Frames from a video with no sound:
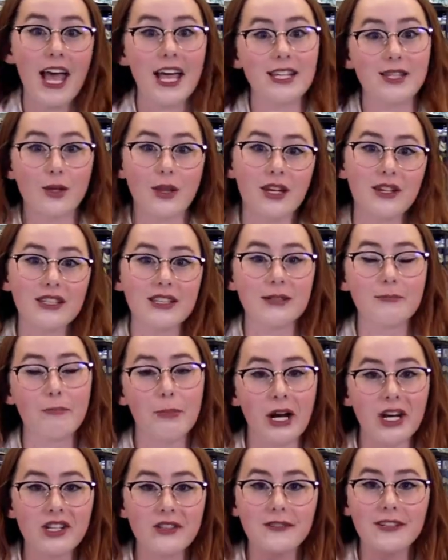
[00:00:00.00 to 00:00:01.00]
so there's a
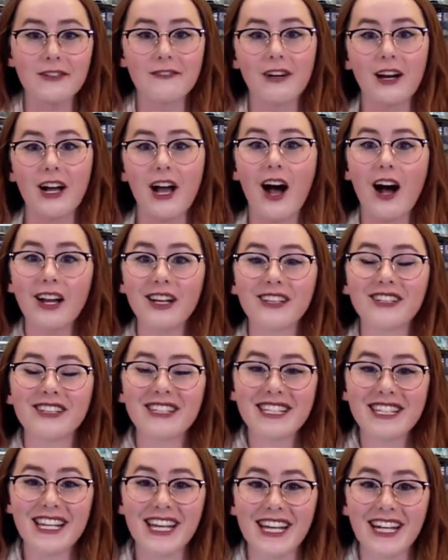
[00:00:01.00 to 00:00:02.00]
bunch of different colors
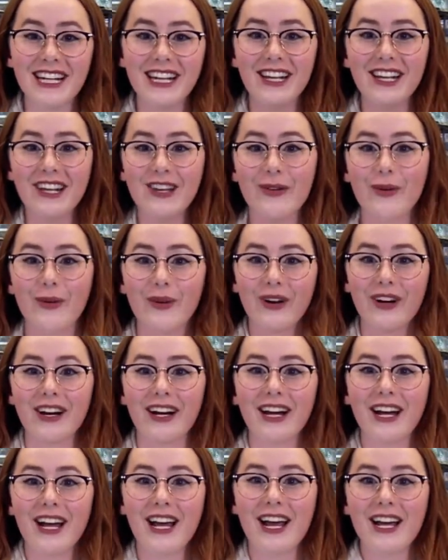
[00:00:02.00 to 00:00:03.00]
in
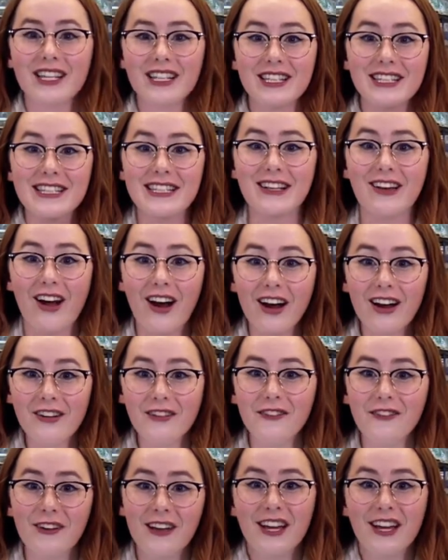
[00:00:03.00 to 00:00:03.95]
your scarf.